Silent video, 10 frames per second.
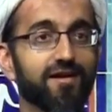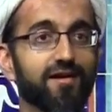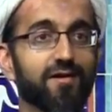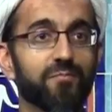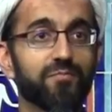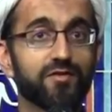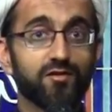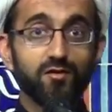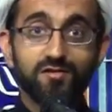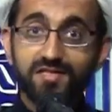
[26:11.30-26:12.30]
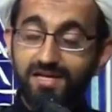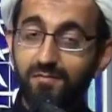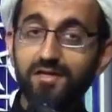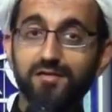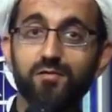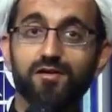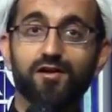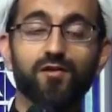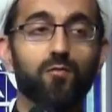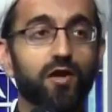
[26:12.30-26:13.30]
You didn't take me anywhere.
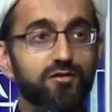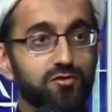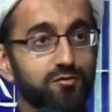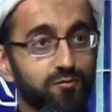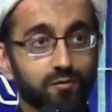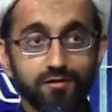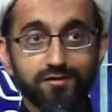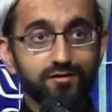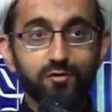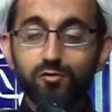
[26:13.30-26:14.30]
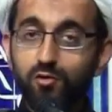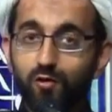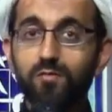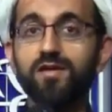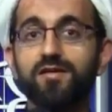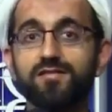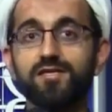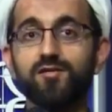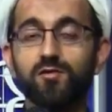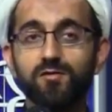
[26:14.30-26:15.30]
Why didn't you? Well, you told me not to
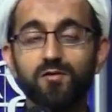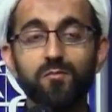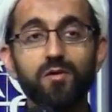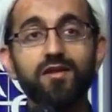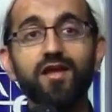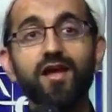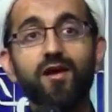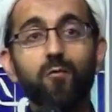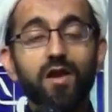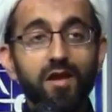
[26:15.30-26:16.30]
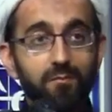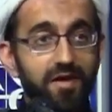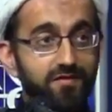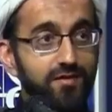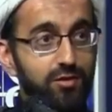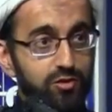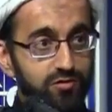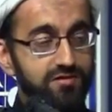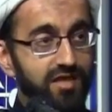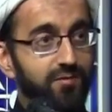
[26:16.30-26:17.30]
take you anywhere. But when I meant that you
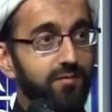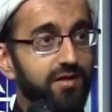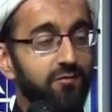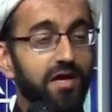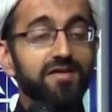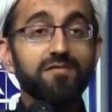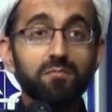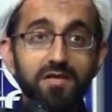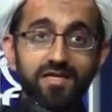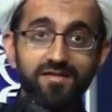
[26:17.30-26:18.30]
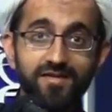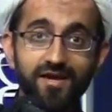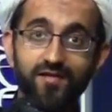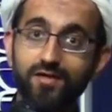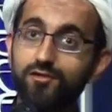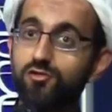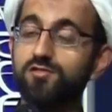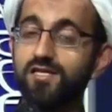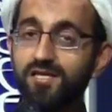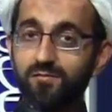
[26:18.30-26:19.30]
shouldn't take me anywhere, I didn't mean that you
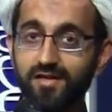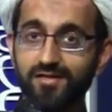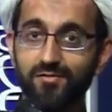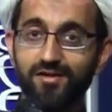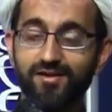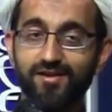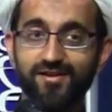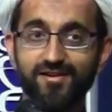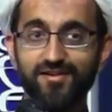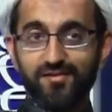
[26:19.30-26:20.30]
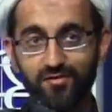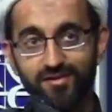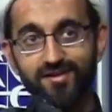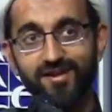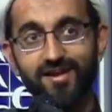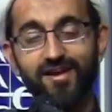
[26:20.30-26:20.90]
shouldn't take me anywhere. Right?